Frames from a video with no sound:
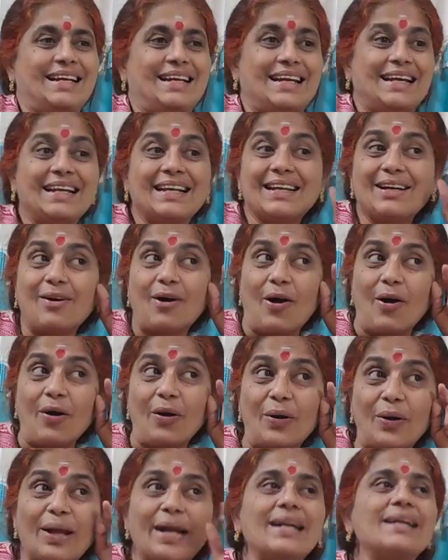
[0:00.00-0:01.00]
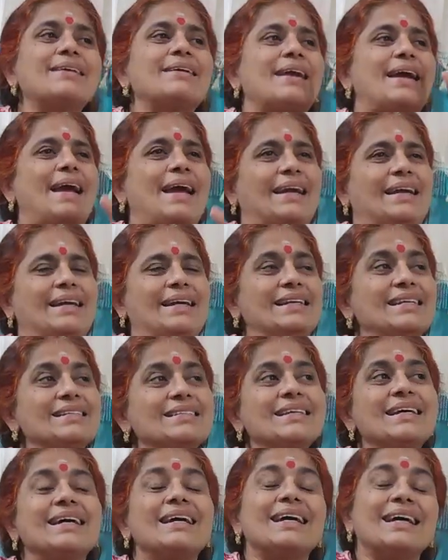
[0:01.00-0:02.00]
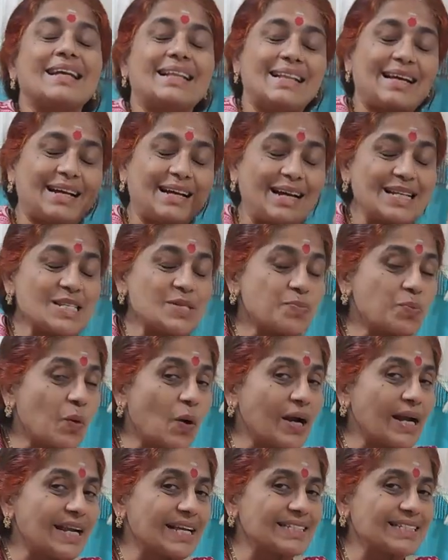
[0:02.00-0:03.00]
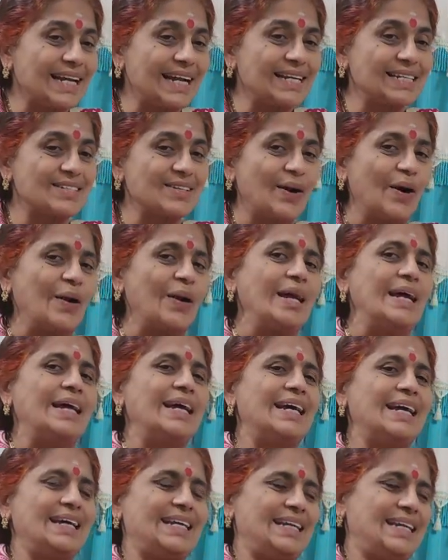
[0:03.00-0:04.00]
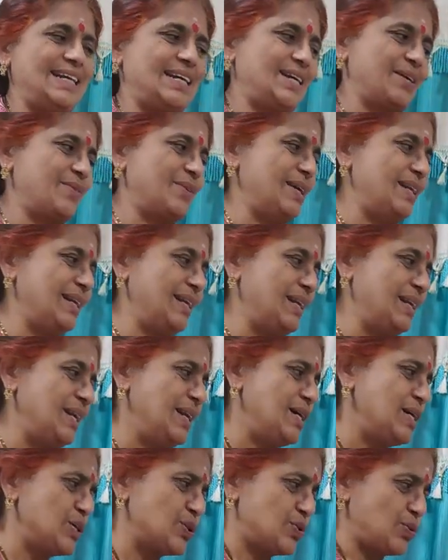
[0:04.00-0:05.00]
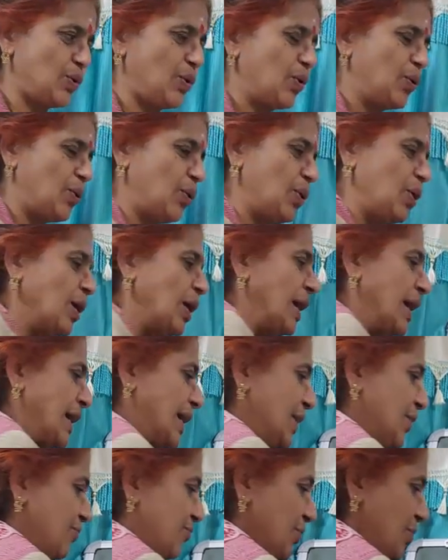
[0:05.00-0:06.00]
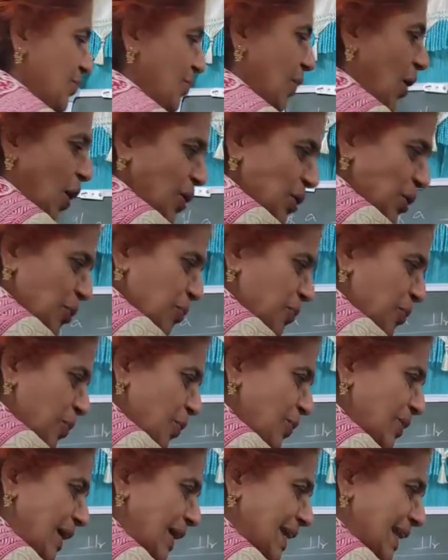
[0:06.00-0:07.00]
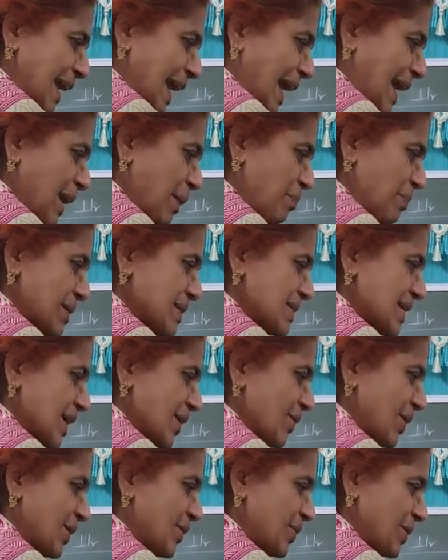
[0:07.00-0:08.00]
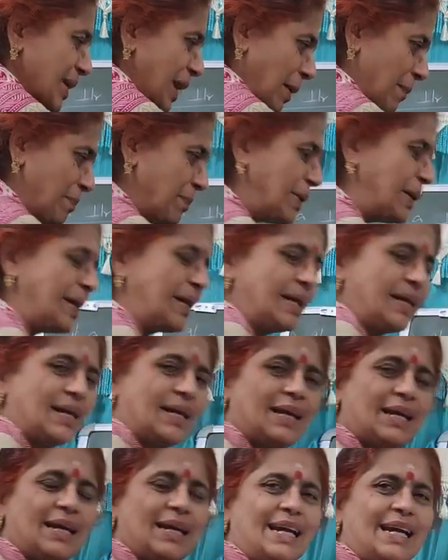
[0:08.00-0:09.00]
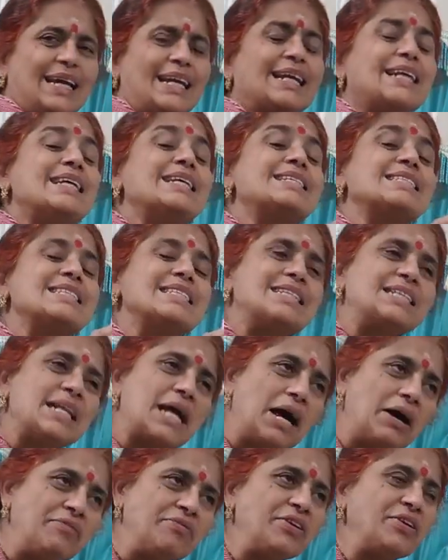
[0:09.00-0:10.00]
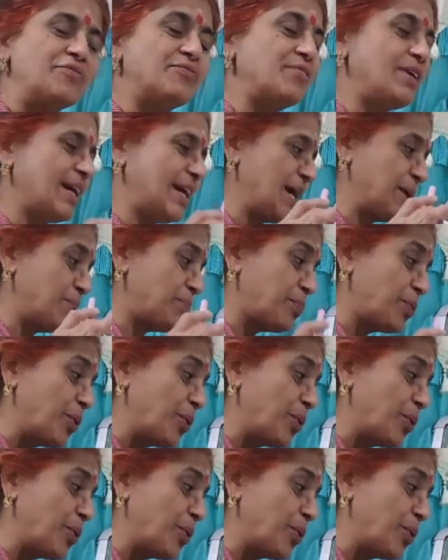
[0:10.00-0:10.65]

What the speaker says: In congruent triangles, the corresponding sides are equal. So, if we want to prove that AM is equal to MB, it is enough if we can